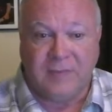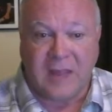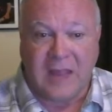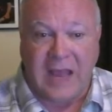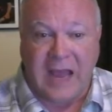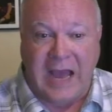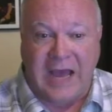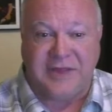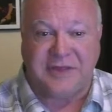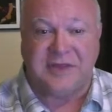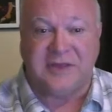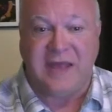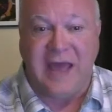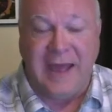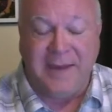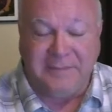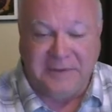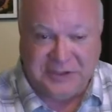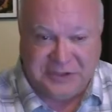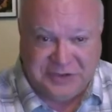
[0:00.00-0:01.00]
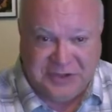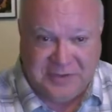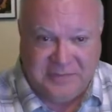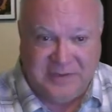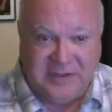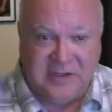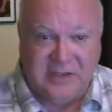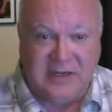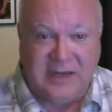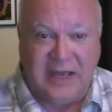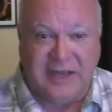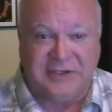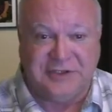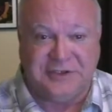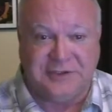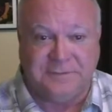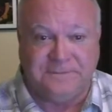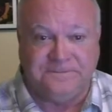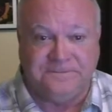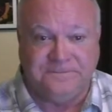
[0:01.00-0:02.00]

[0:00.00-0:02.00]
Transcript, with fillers: I established them as a nation.